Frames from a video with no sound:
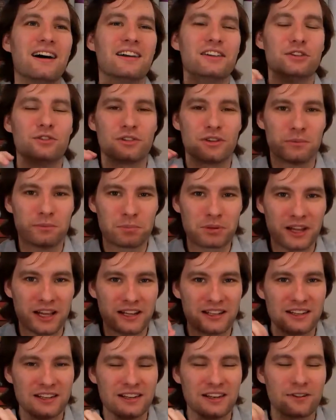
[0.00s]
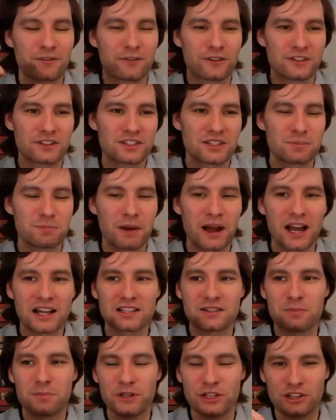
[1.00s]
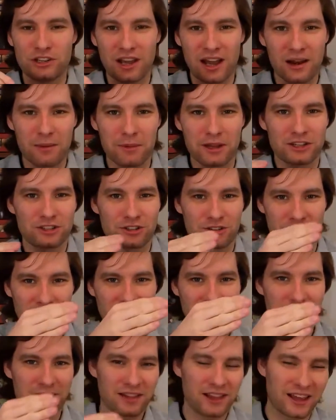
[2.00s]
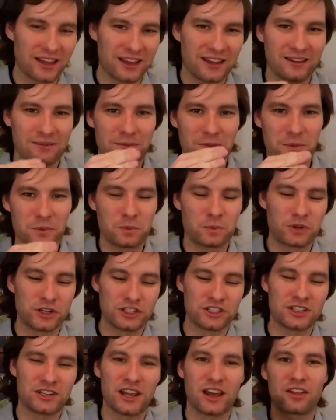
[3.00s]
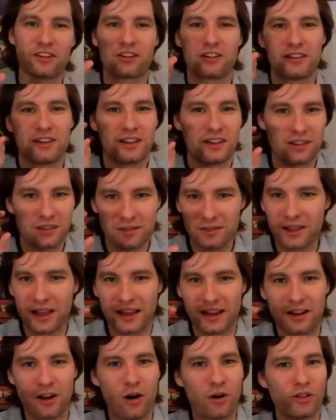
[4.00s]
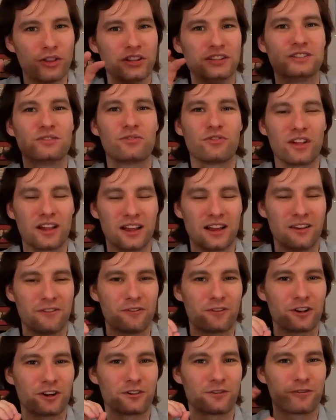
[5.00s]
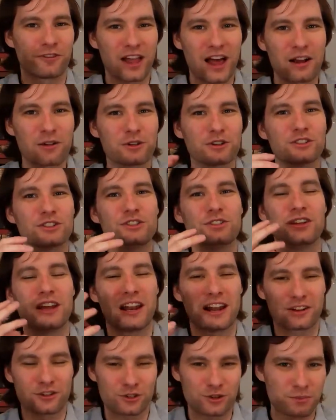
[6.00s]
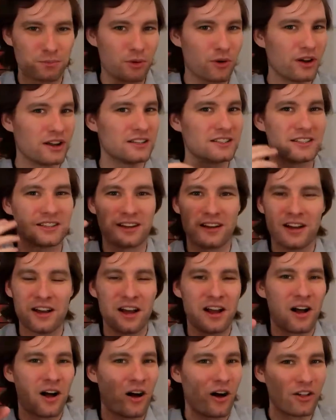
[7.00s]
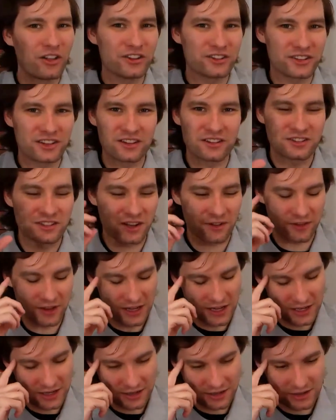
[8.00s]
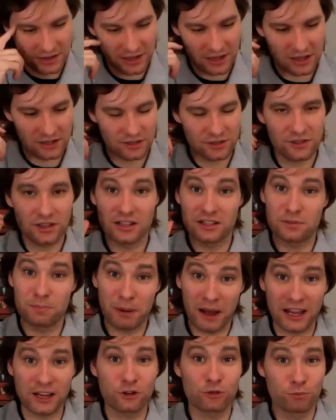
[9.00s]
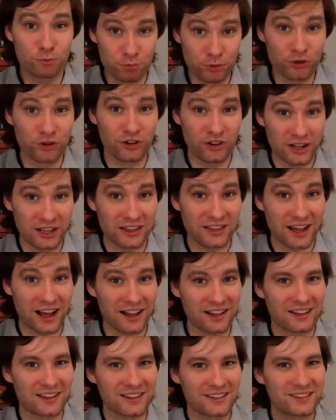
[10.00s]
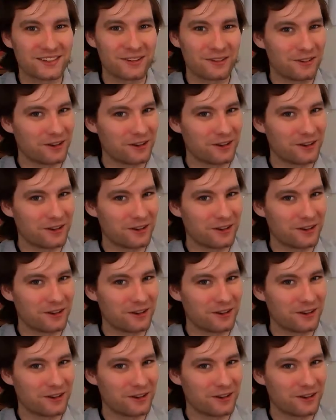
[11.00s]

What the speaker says: can plant in different spots, but you got to make sure they like bridge together, and like all these for flowers you get extra points, and all this other stuff. It's by Bruno Cathala, so